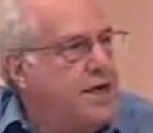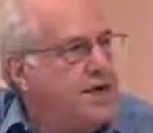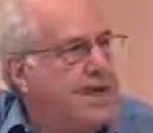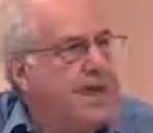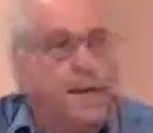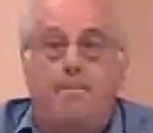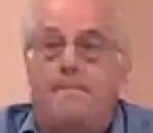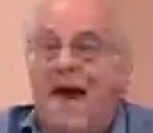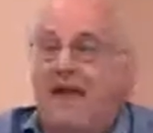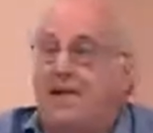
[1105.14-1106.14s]
to get a
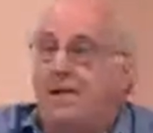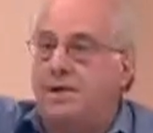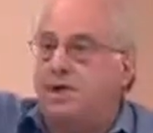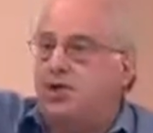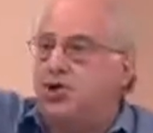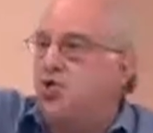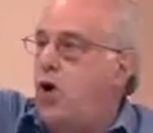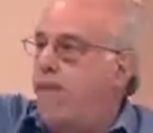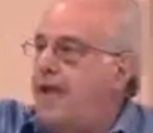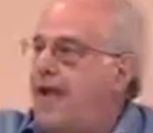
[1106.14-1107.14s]
ballot issue
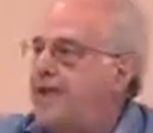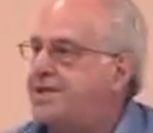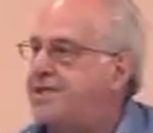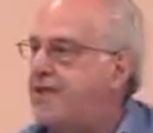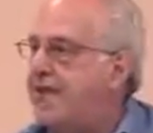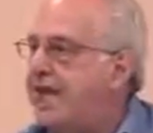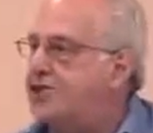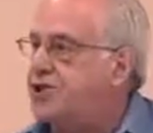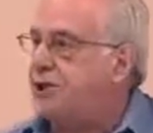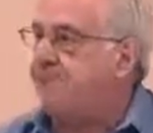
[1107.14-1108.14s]
on the next
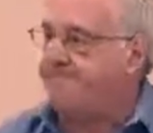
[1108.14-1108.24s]
election.